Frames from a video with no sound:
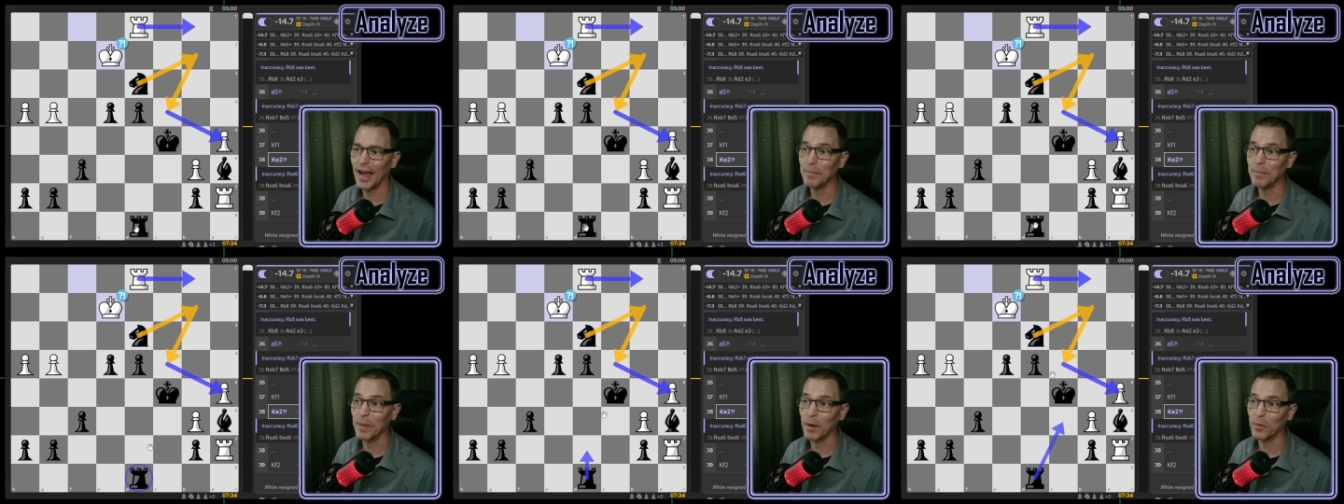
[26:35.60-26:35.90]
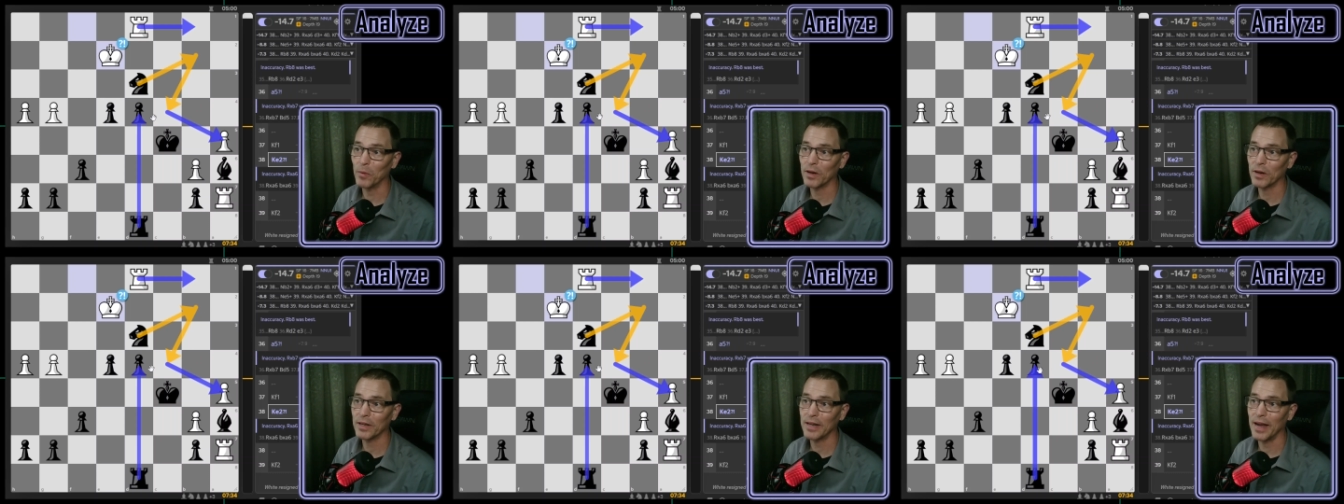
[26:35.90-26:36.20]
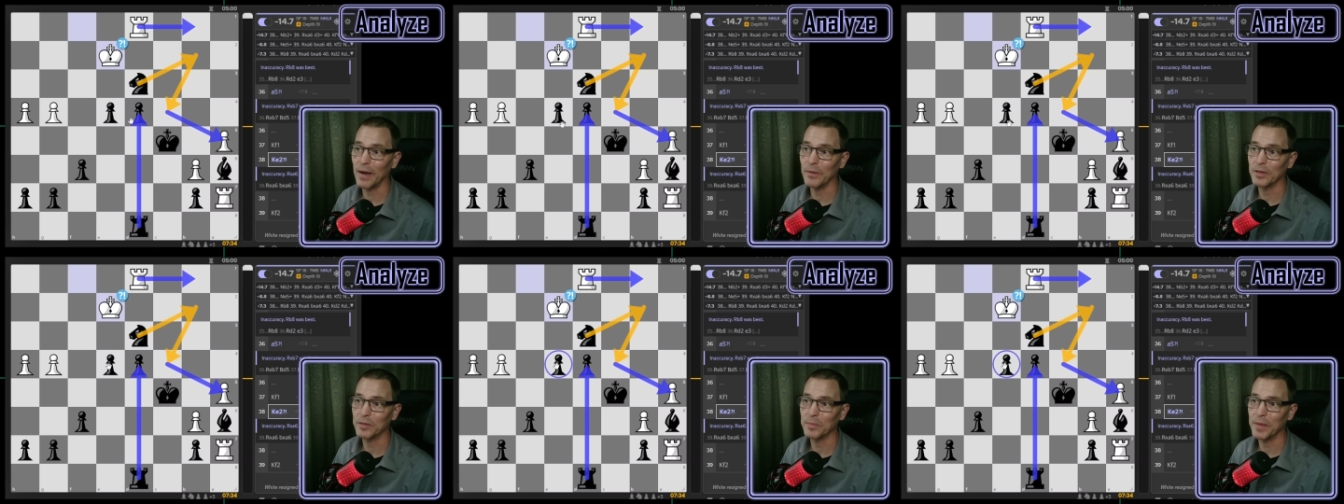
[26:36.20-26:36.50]
And my rook
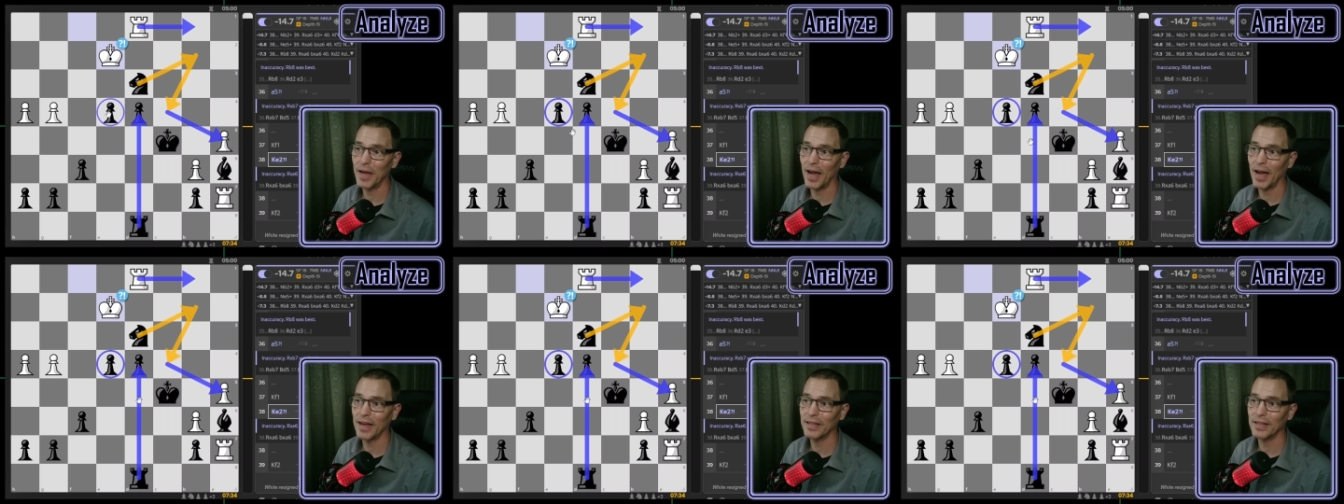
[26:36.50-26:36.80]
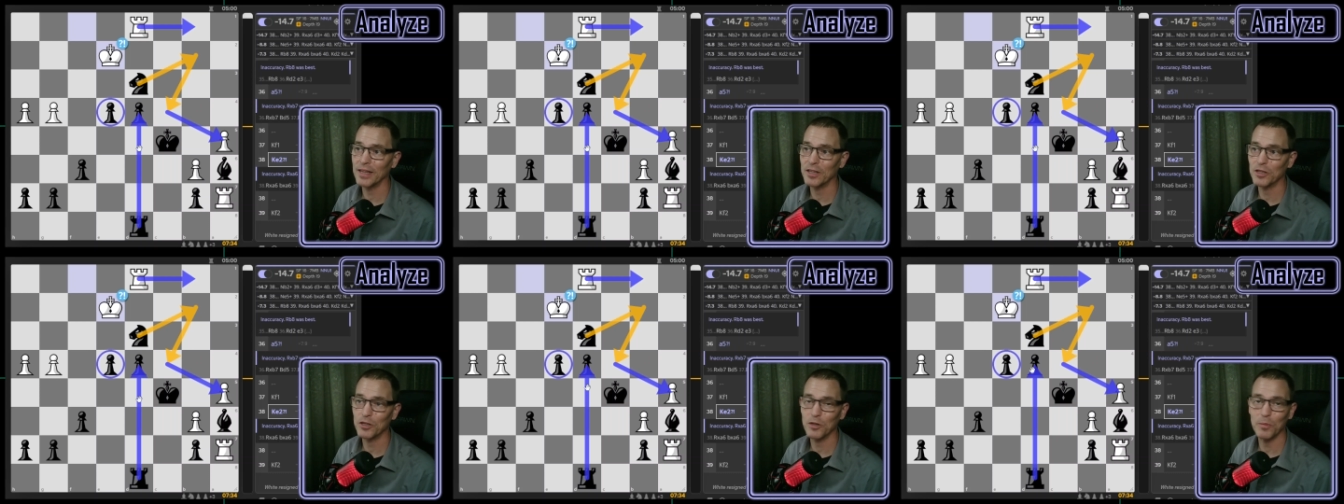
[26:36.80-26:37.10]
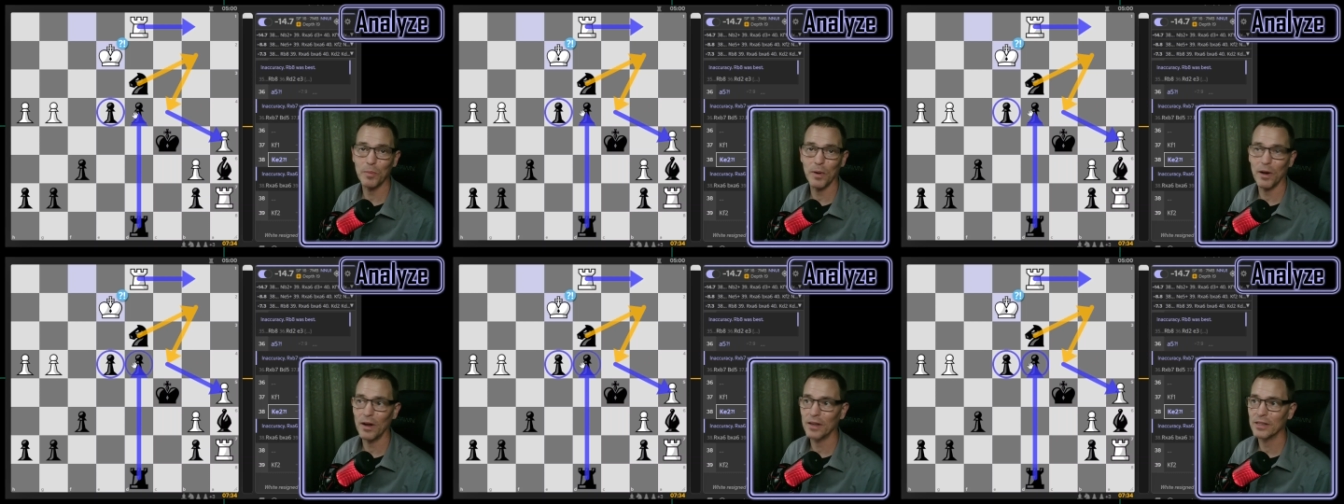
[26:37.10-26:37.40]
now is behind these
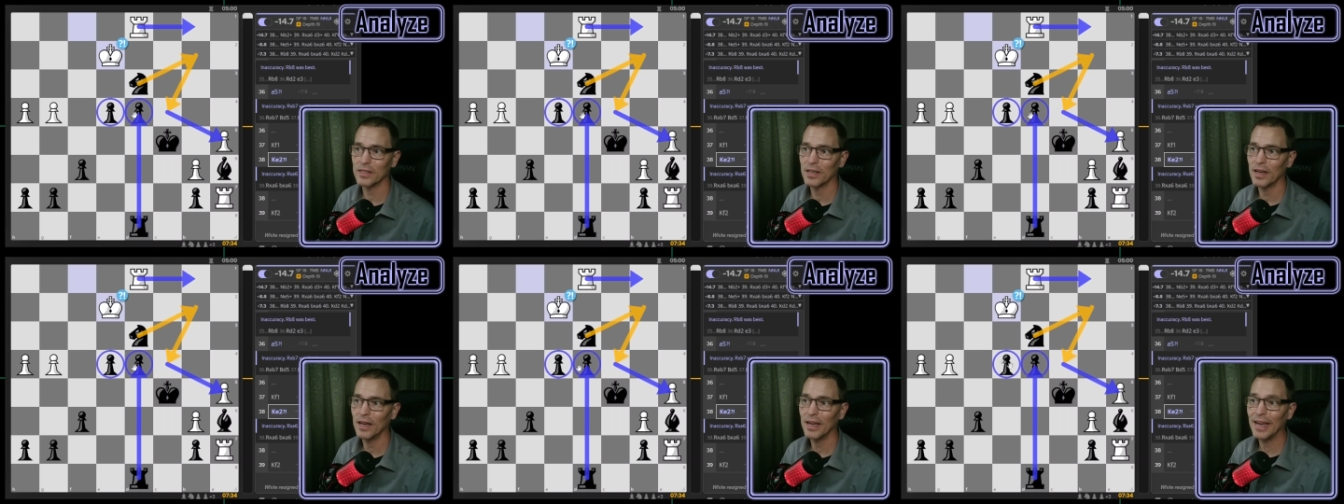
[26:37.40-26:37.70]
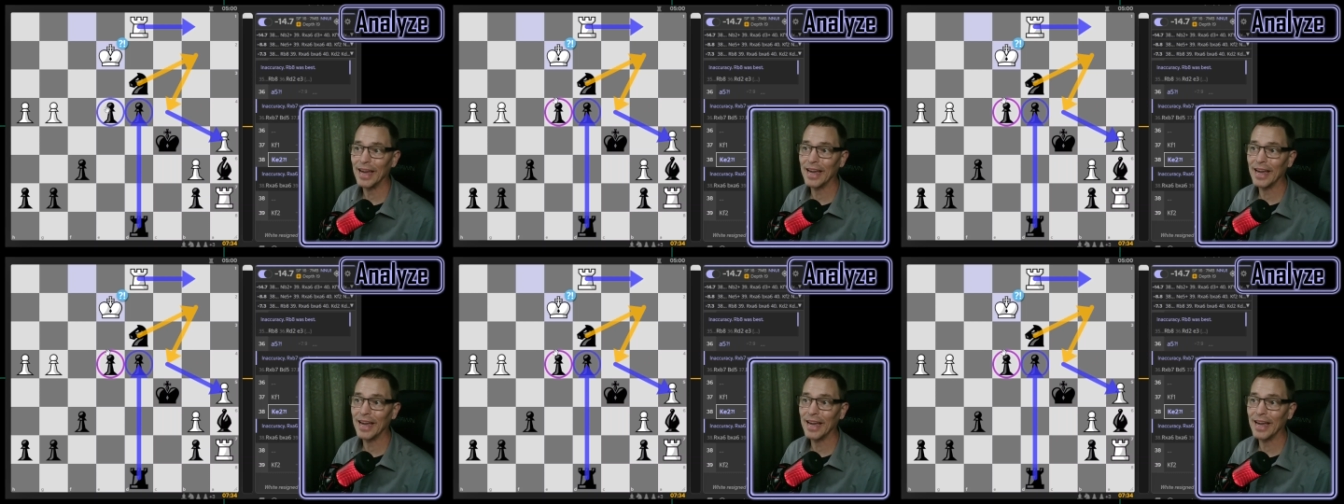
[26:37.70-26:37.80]
two pawns.